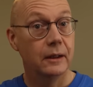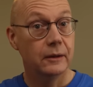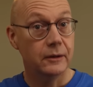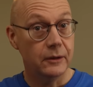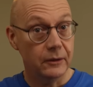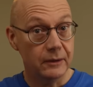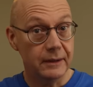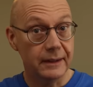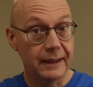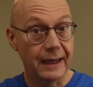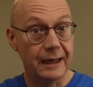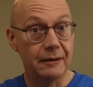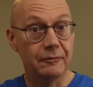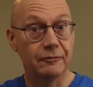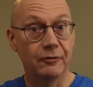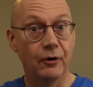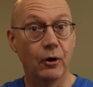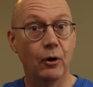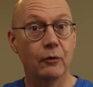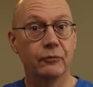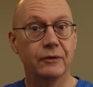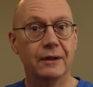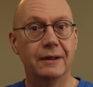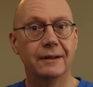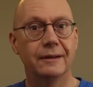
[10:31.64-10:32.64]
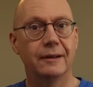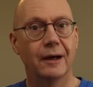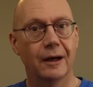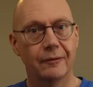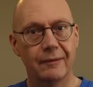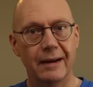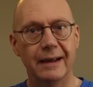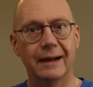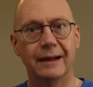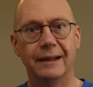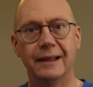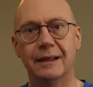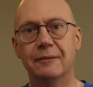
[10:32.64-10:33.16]
You can get involved in
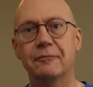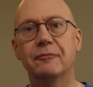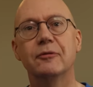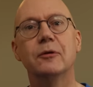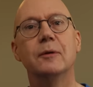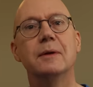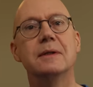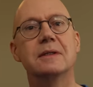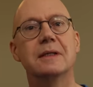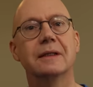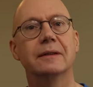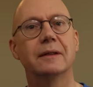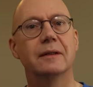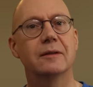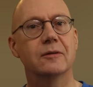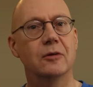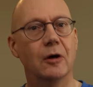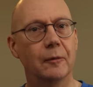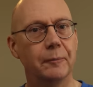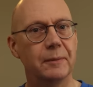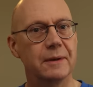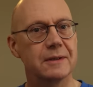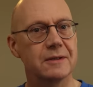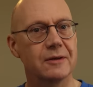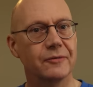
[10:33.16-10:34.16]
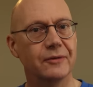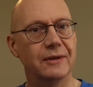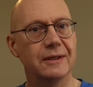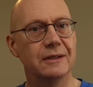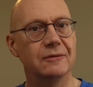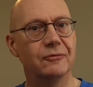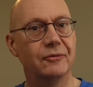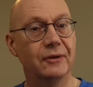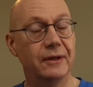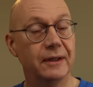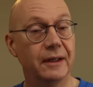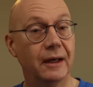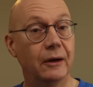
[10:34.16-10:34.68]
directly influencing the topics of these
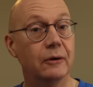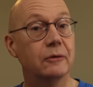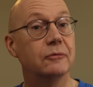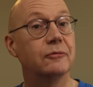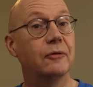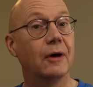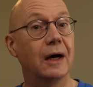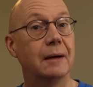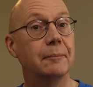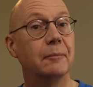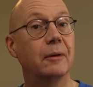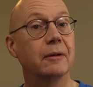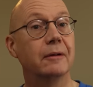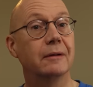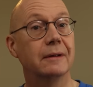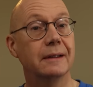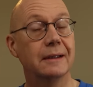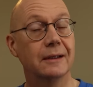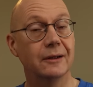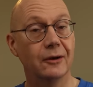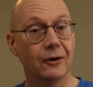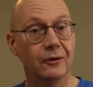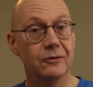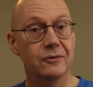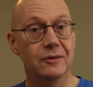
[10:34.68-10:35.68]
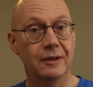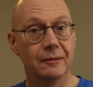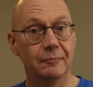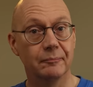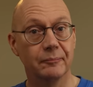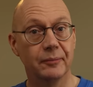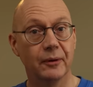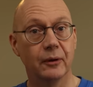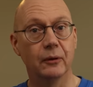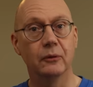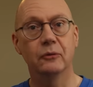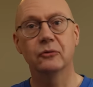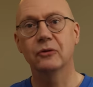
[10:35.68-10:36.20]
videos via monthly content
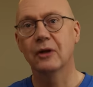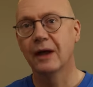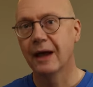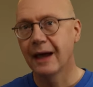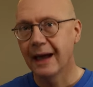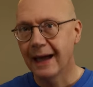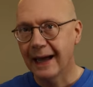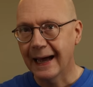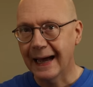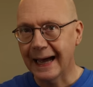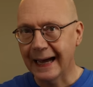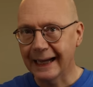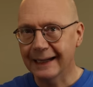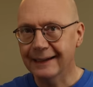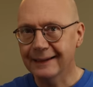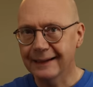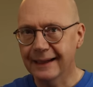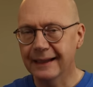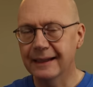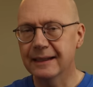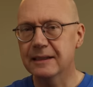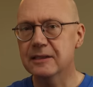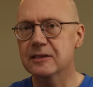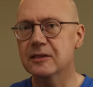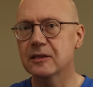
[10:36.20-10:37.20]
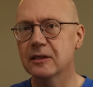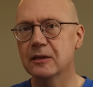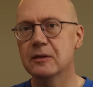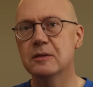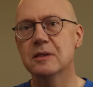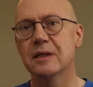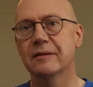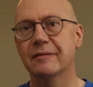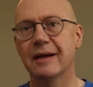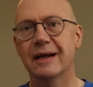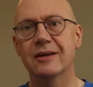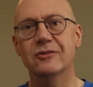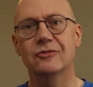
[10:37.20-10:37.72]
polls and get
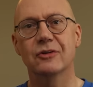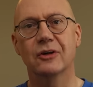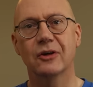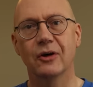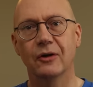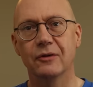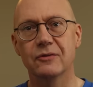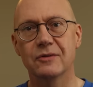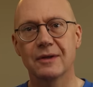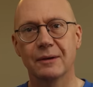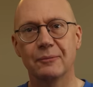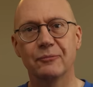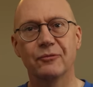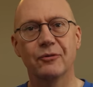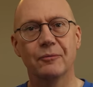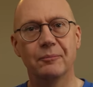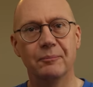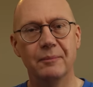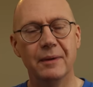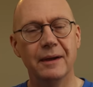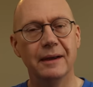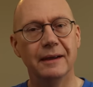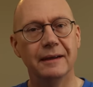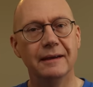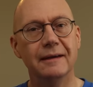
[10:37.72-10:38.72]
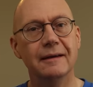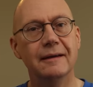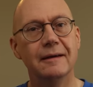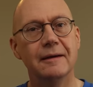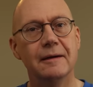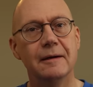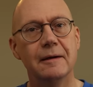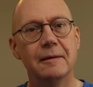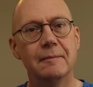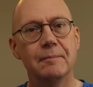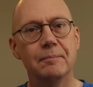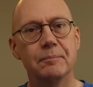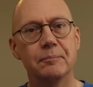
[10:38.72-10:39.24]
exclusive extra content from me
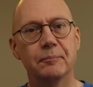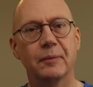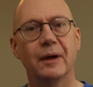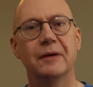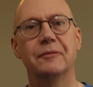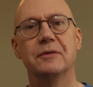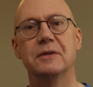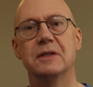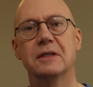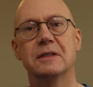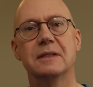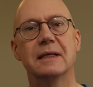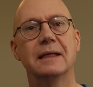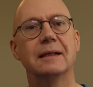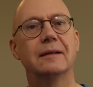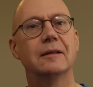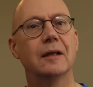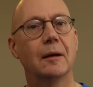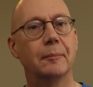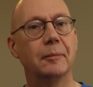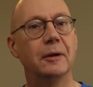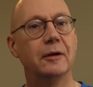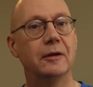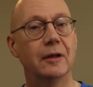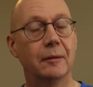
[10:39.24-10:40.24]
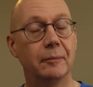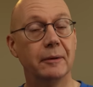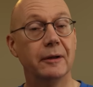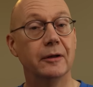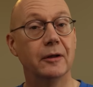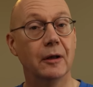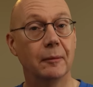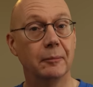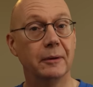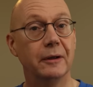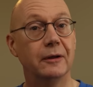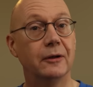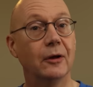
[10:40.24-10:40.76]
by visiting
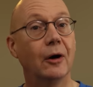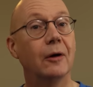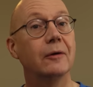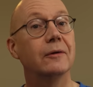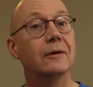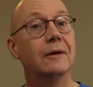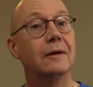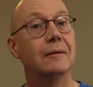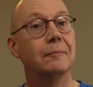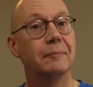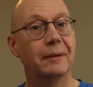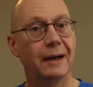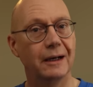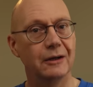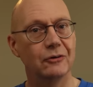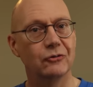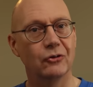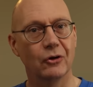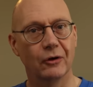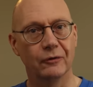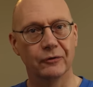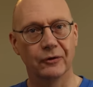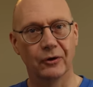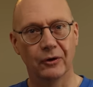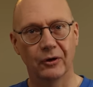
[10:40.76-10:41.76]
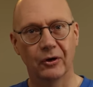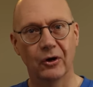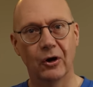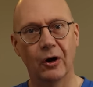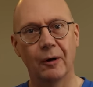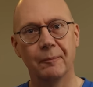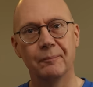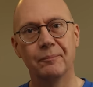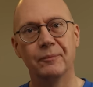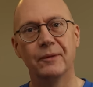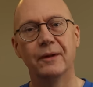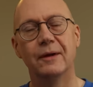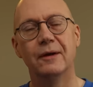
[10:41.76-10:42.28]

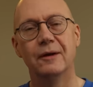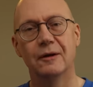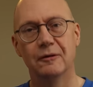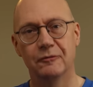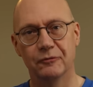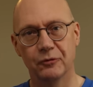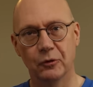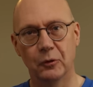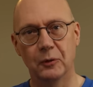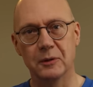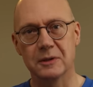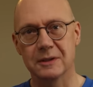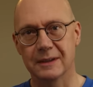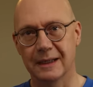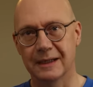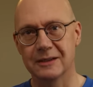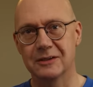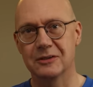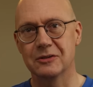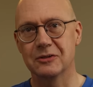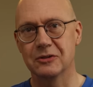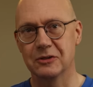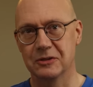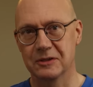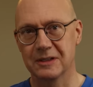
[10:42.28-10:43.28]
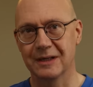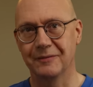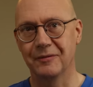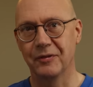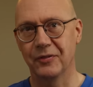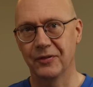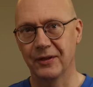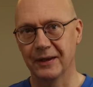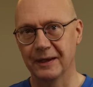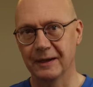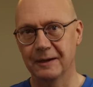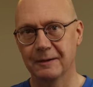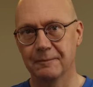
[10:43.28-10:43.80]

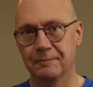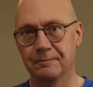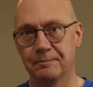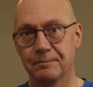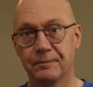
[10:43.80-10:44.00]
www.patreon.com/justhaveathink.